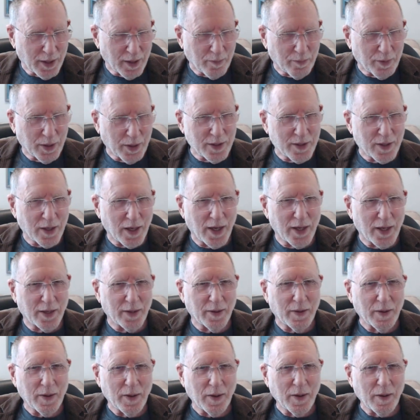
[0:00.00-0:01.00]
piece
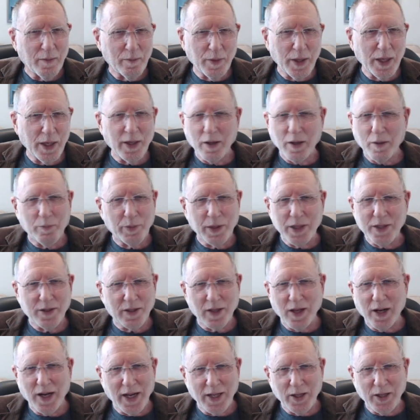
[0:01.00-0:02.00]
and being a piece
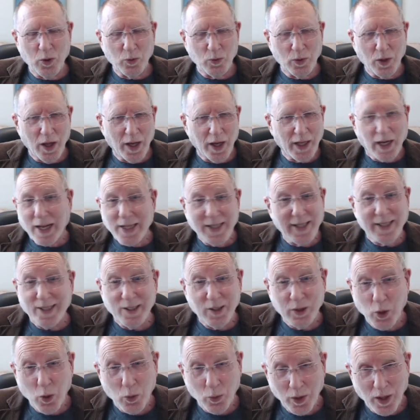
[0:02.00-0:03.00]
that I don't like. I still
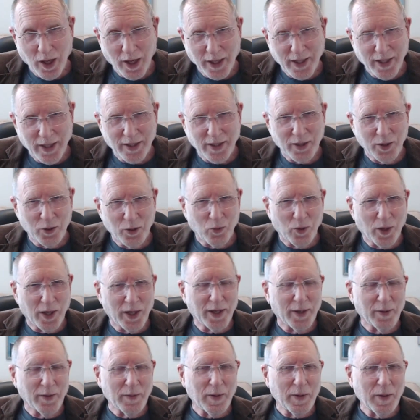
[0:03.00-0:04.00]
don't like it in a
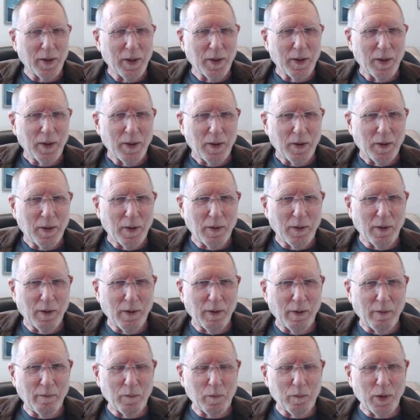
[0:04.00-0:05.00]
way.
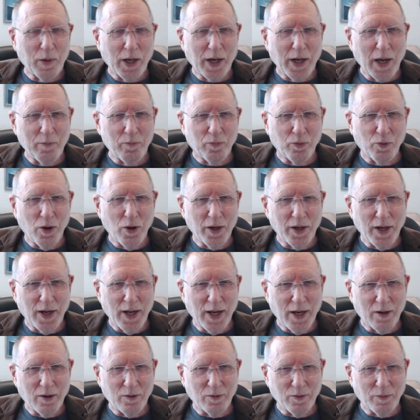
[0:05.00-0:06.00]
But I brought it
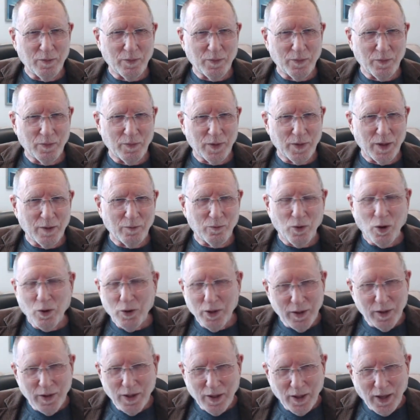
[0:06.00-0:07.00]
out, and I wrote
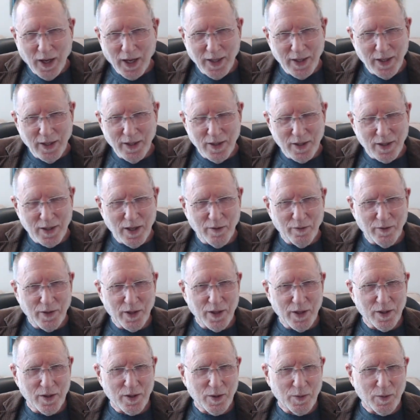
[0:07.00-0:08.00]
it in the
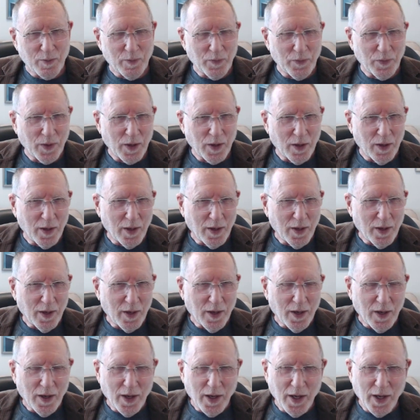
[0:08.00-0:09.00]
1970s.
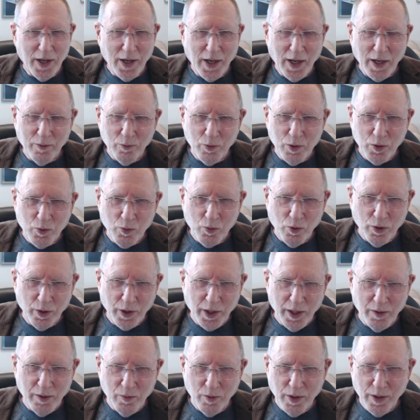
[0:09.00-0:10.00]
And I was
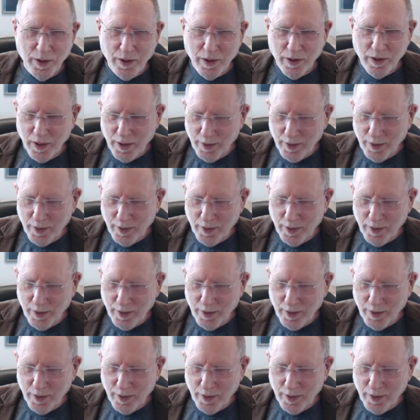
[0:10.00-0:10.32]
working with